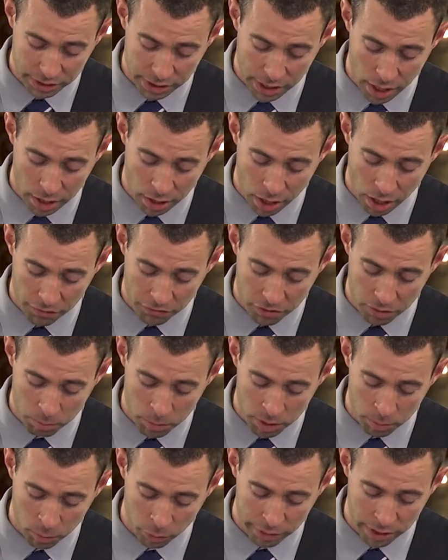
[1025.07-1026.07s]
to cut off the
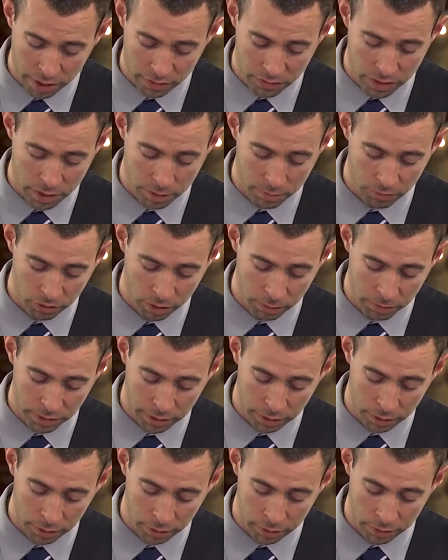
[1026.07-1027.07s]
memory of them from
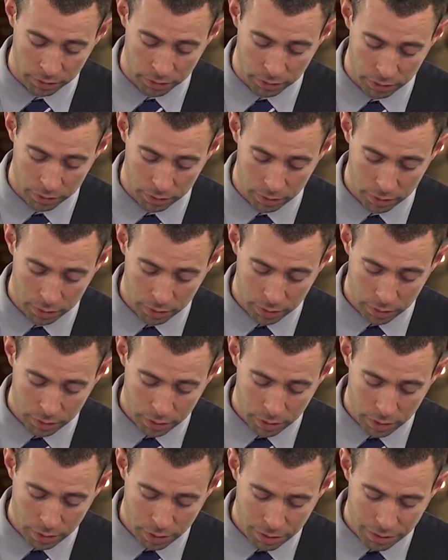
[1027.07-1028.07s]
the earth.
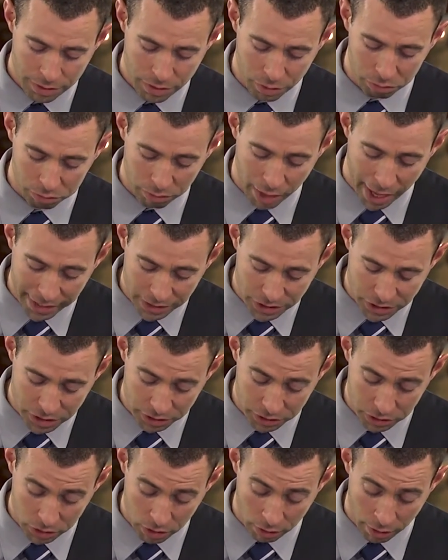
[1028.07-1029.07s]
The
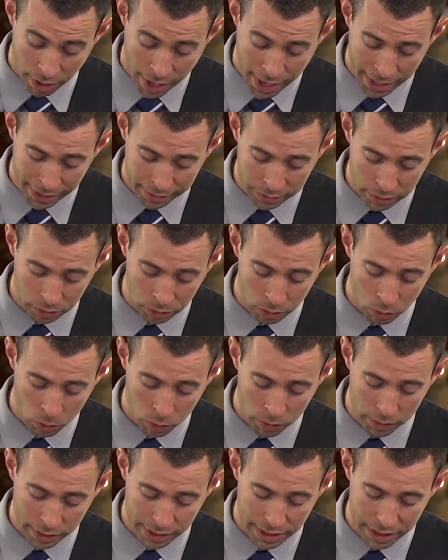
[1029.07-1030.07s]
righteous cry, and the
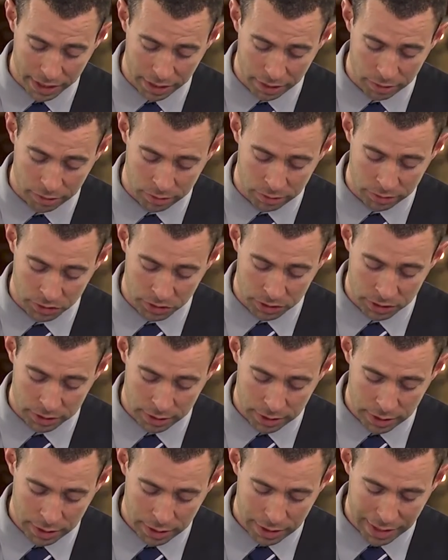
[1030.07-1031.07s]
Lord hears
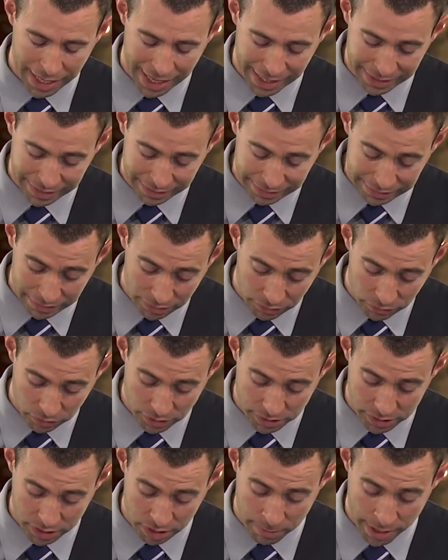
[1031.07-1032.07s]
and
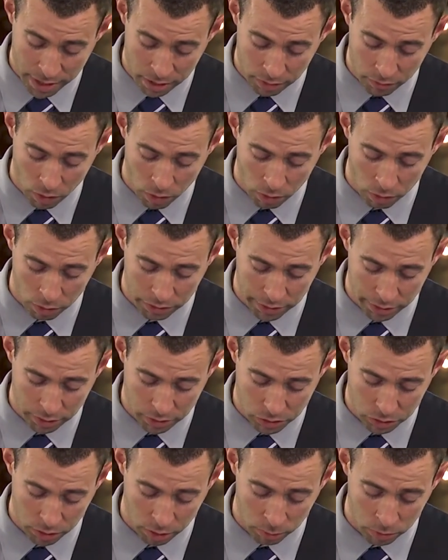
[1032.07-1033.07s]
delivers them out of all their
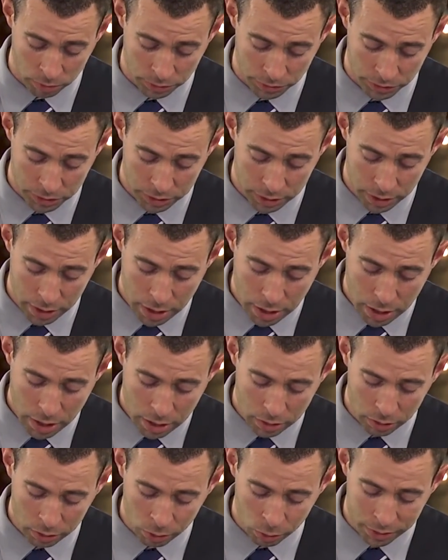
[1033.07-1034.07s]
troubles.
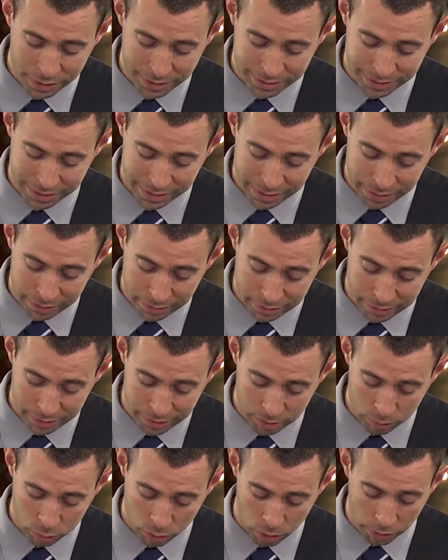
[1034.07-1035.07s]
The Lord is near to
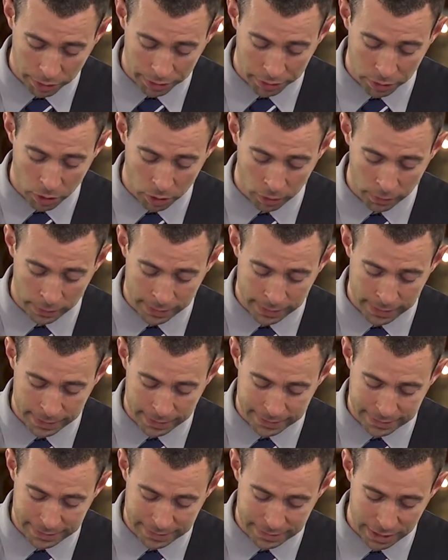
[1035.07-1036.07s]
the brokenhearted, and
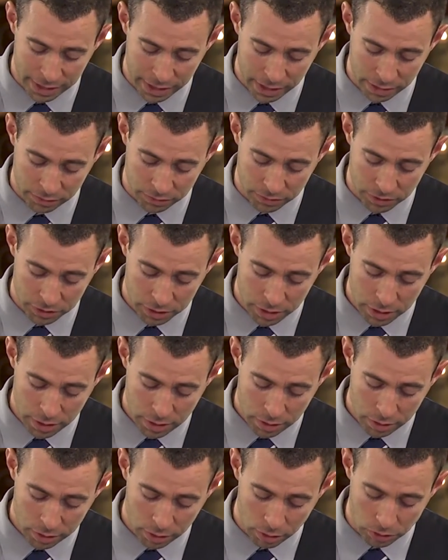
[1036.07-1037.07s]
he saves
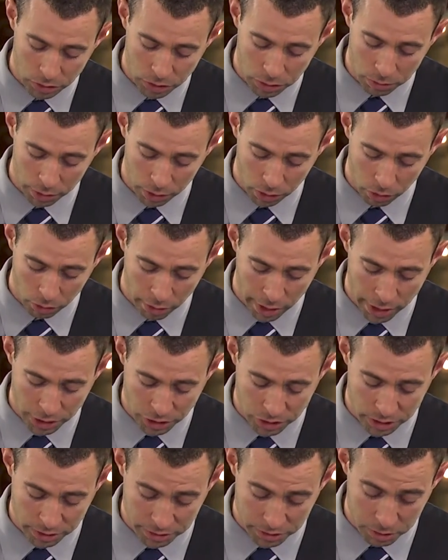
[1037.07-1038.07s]
those who are
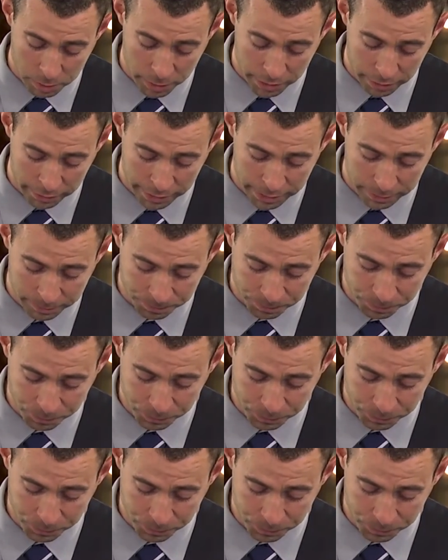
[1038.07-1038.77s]
crushed in spirit.